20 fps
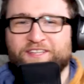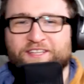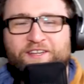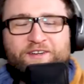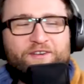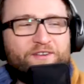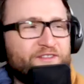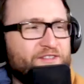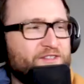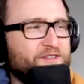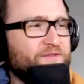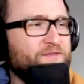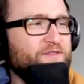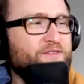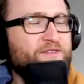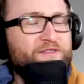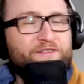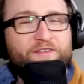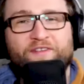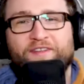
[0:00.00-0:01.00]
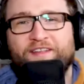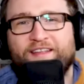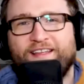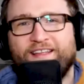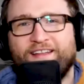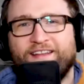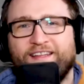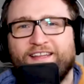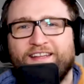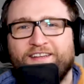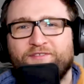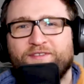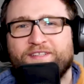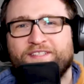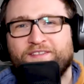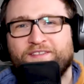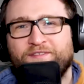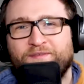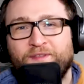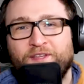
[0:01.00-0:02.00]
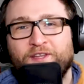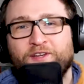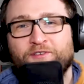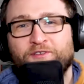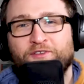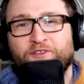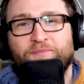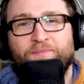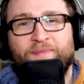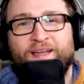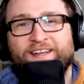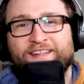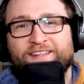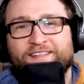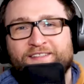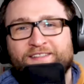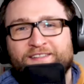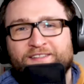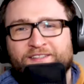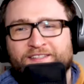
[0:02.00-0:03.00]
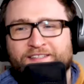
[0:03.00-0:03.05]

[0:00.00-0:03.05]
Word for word: also for an interested viewer who made it